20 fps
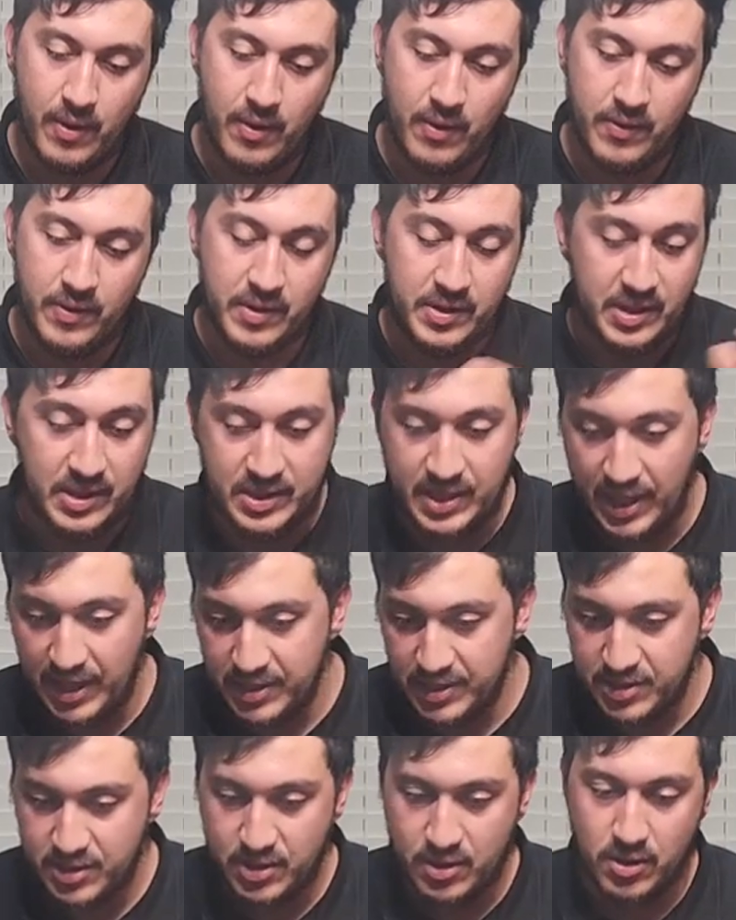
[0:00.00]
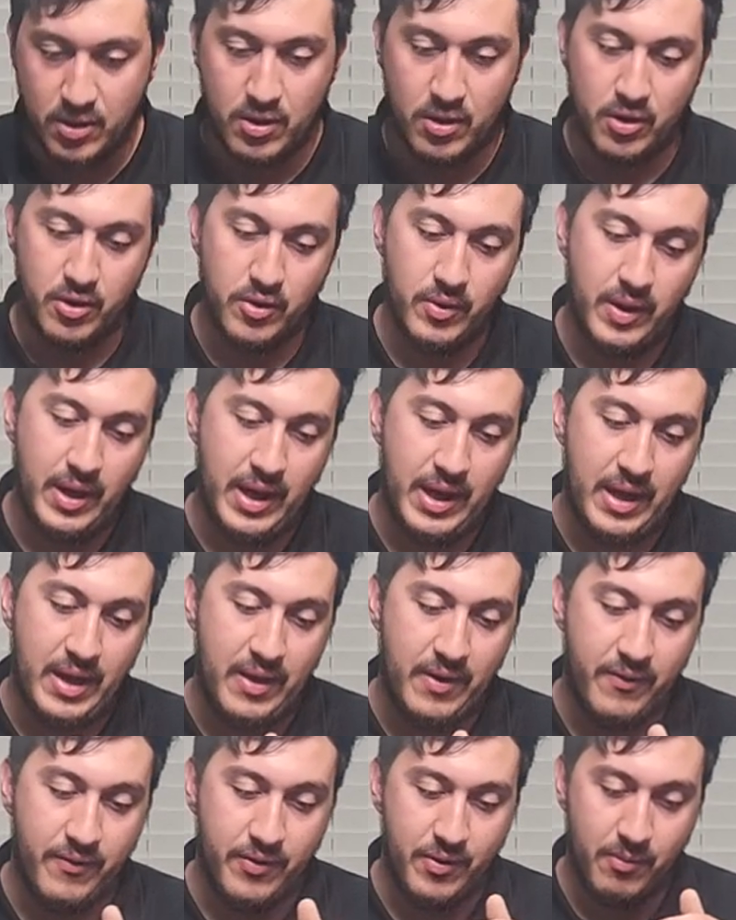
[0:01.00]
the detensioner. You
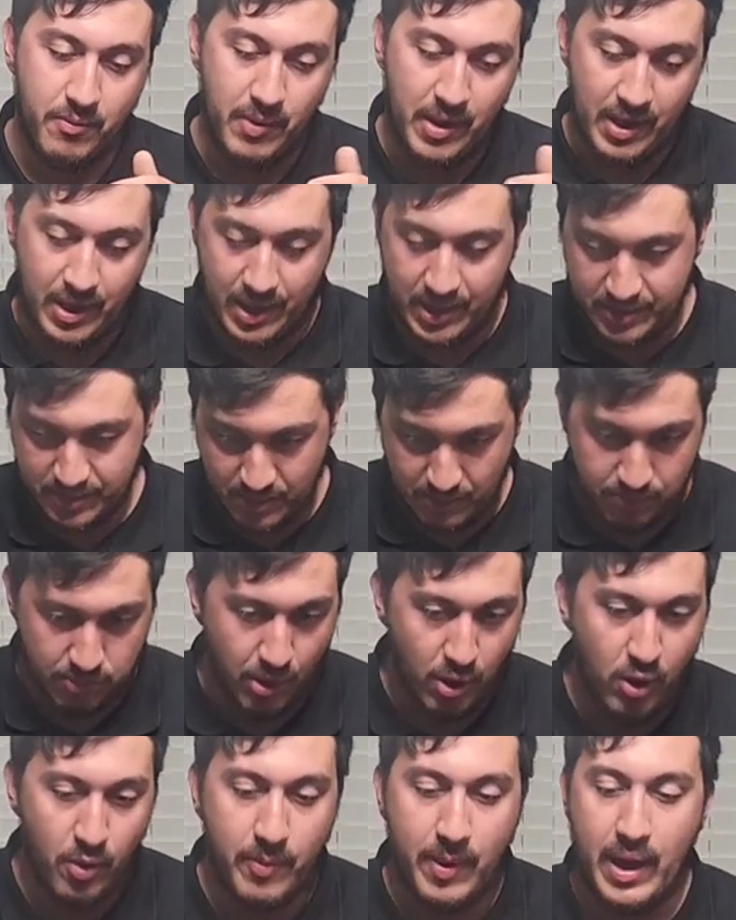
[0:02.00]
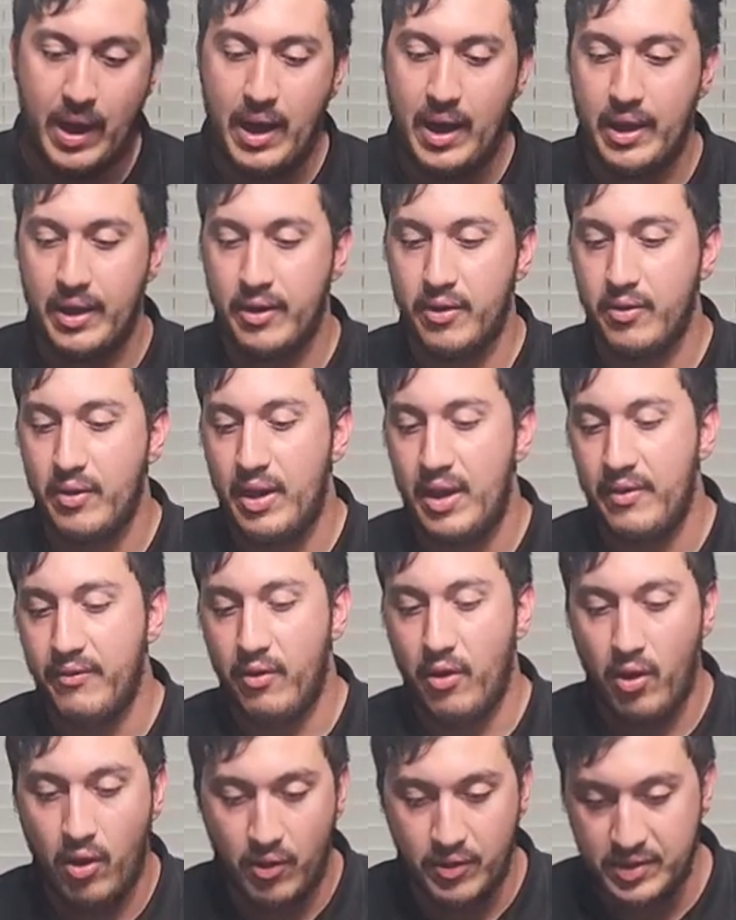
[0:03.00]
have the electric blowback. You have
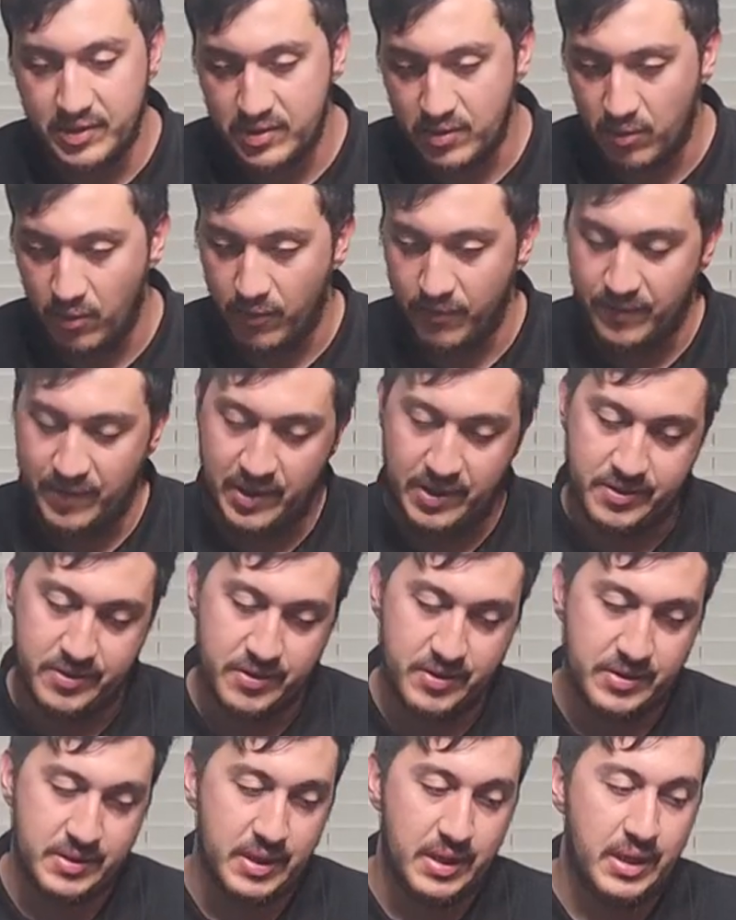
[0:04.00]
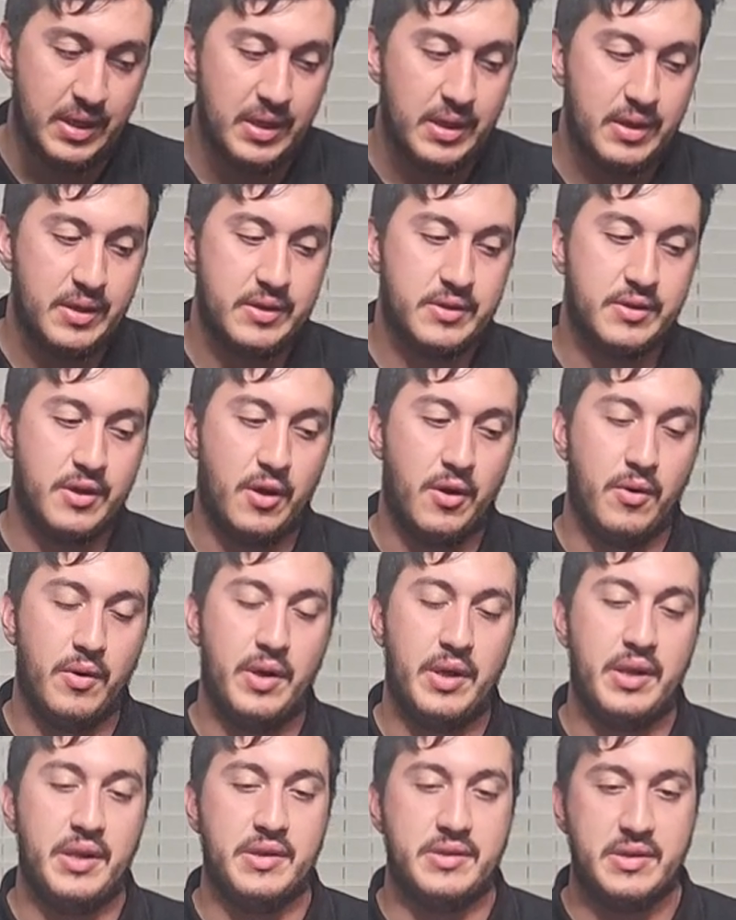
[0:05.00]
all these cool features. So
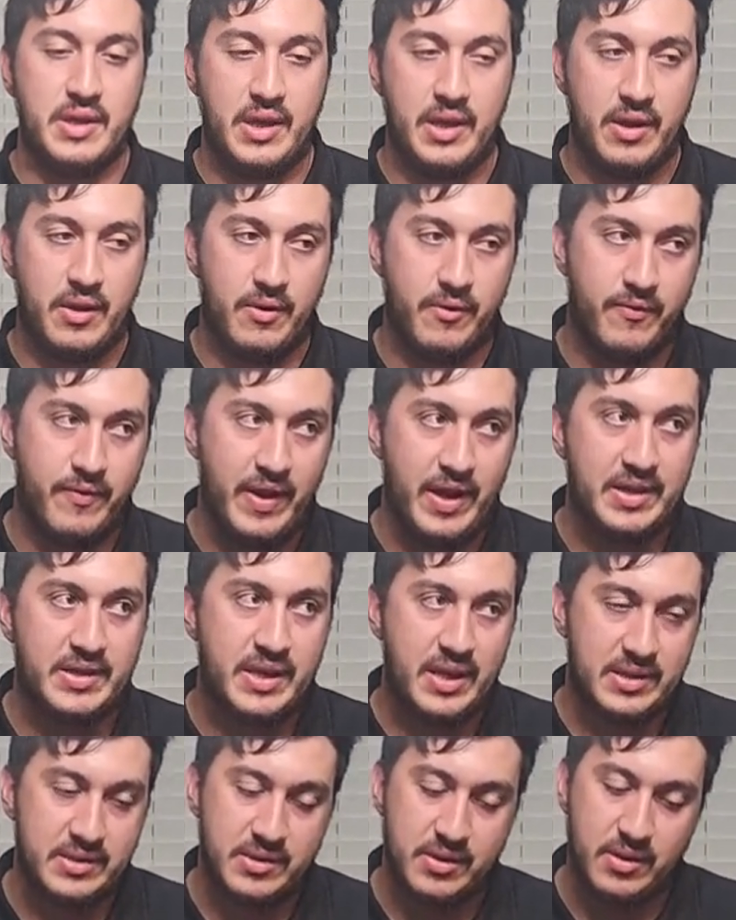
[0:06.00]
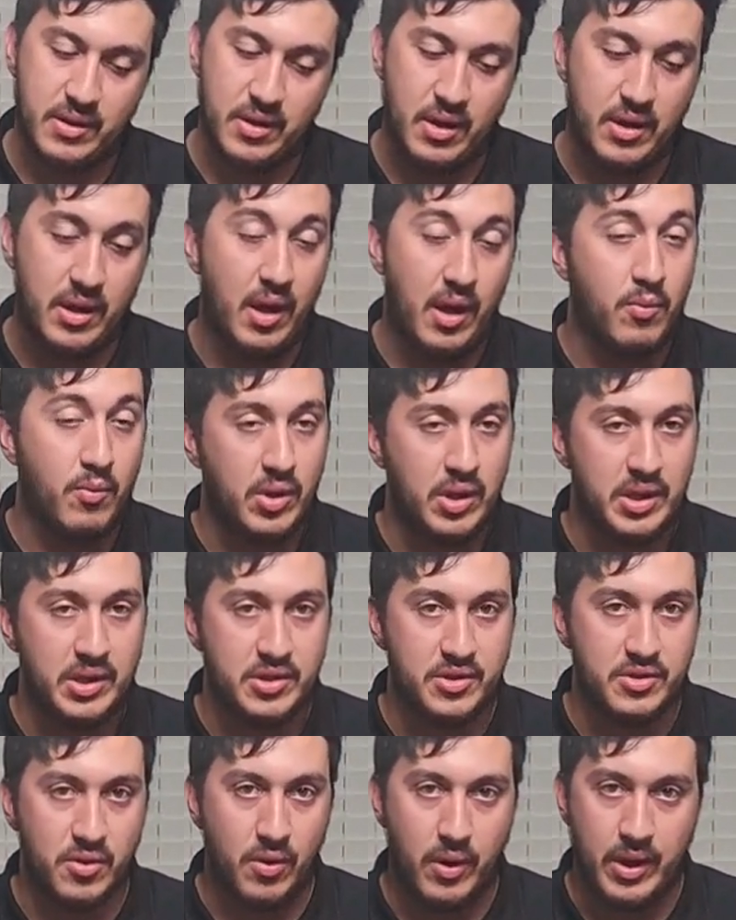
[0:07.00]
it is a fantastic gun. I'm really
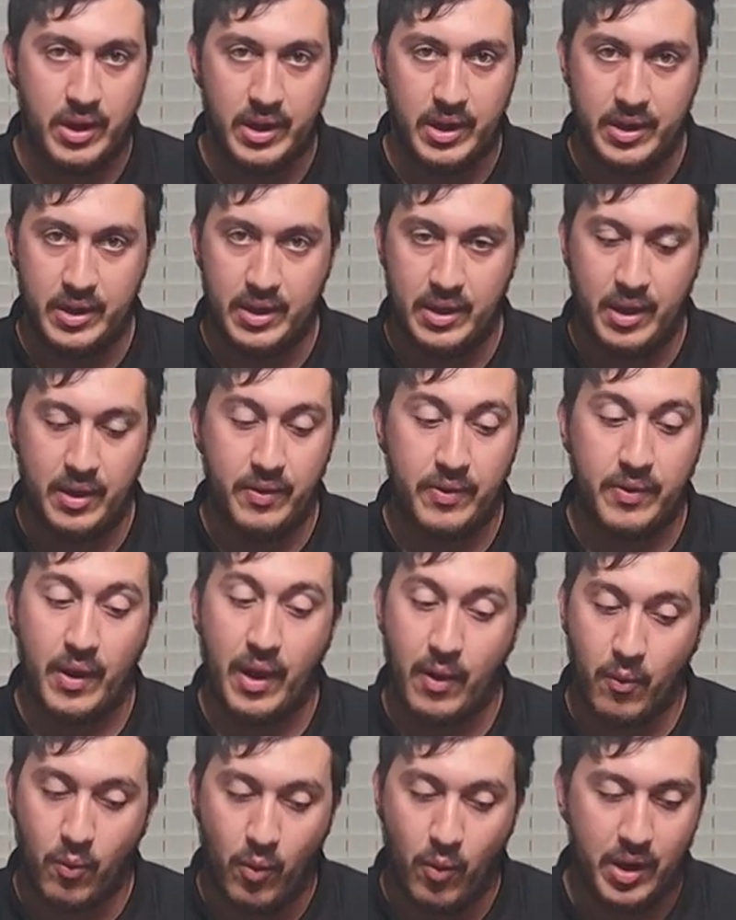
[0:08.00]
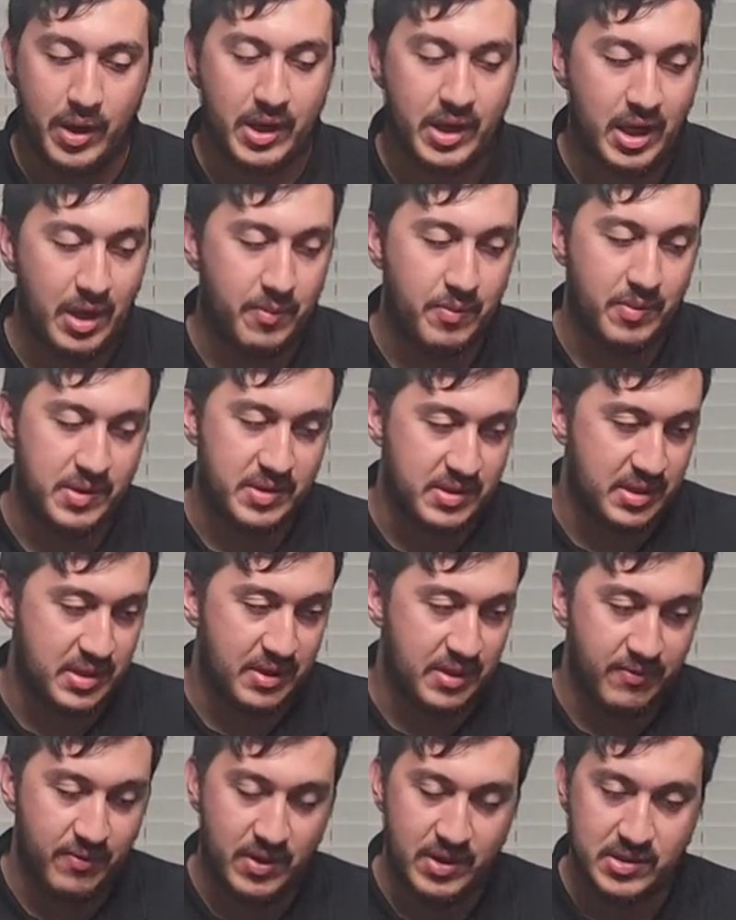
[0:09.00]
enjoying it. I, I want to keep this
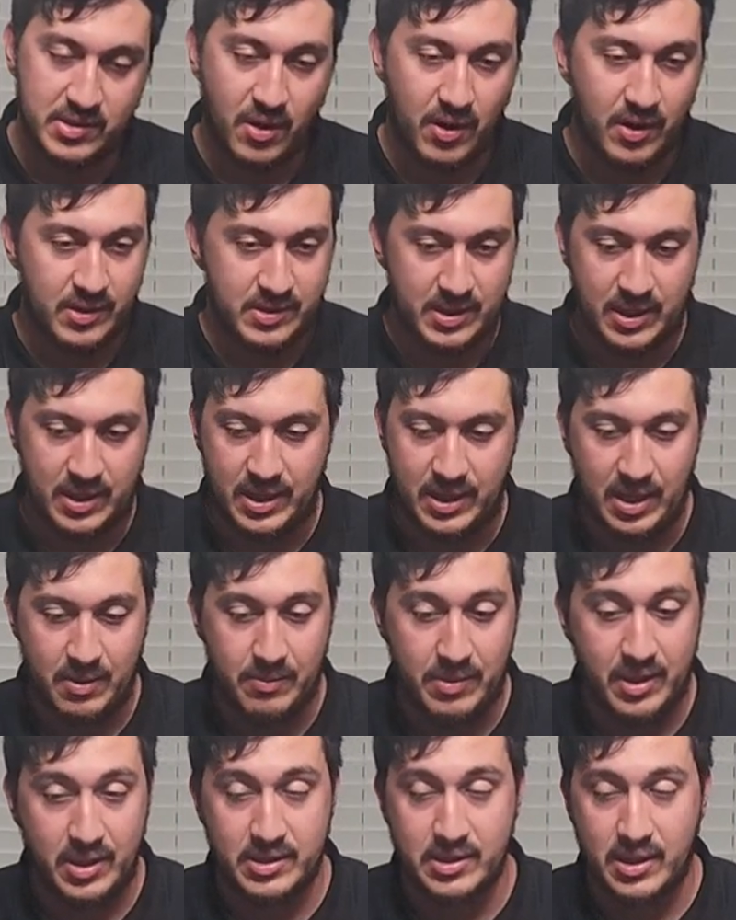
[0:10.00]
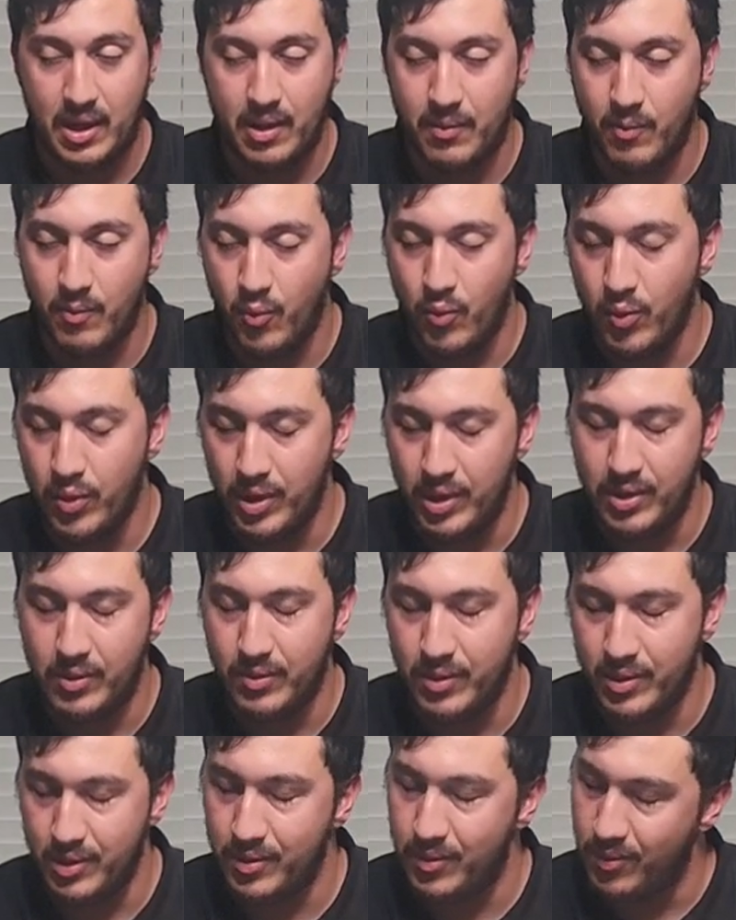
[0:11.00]
thing for as long as I can because I am really,
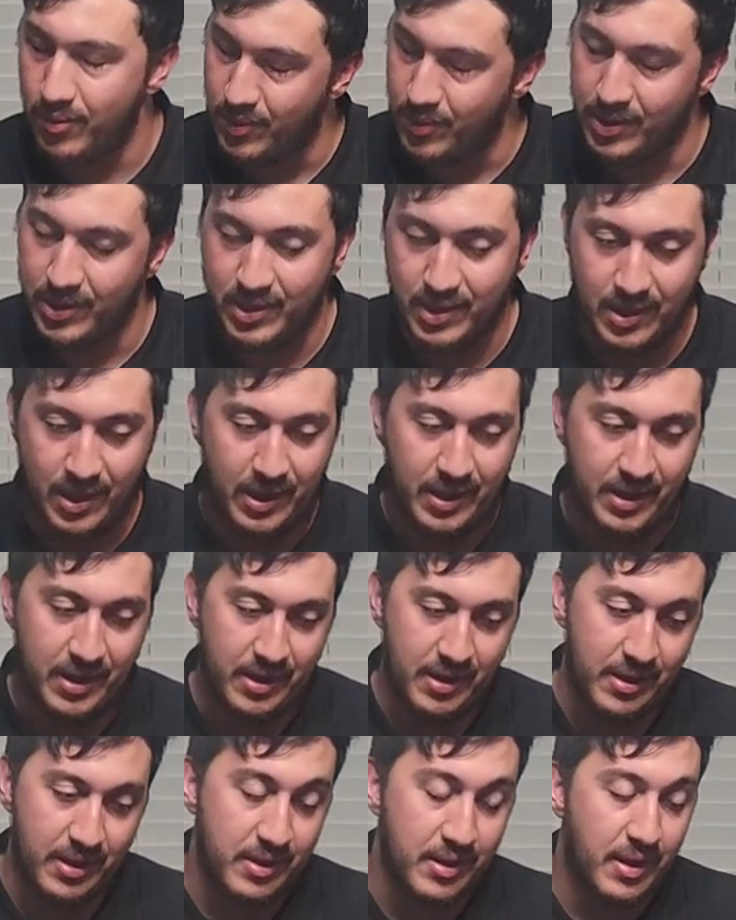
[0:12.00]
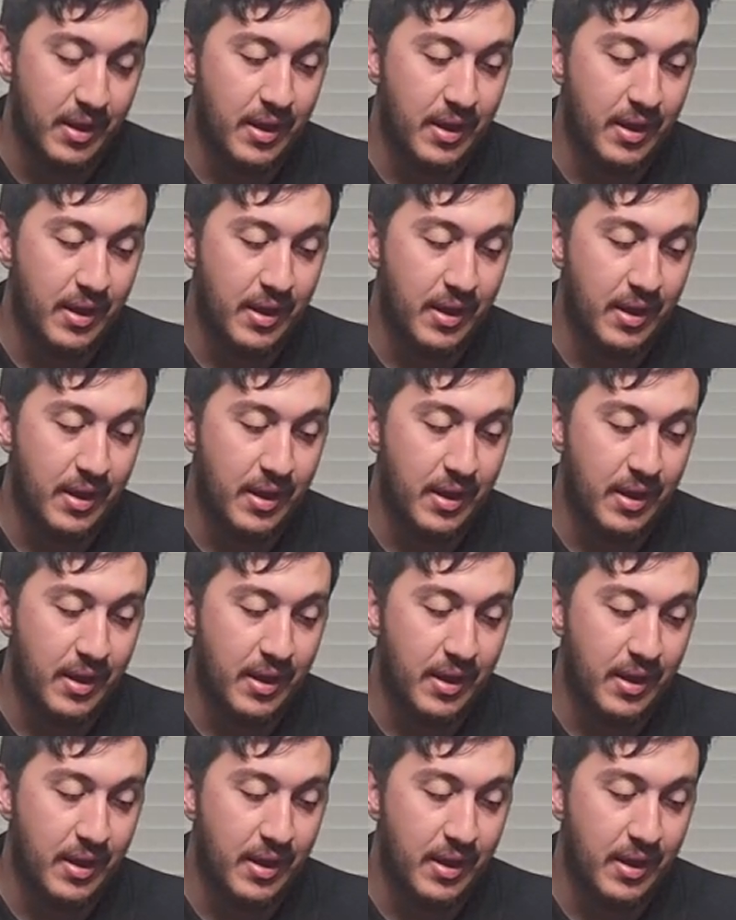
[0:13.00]
really, really liking it.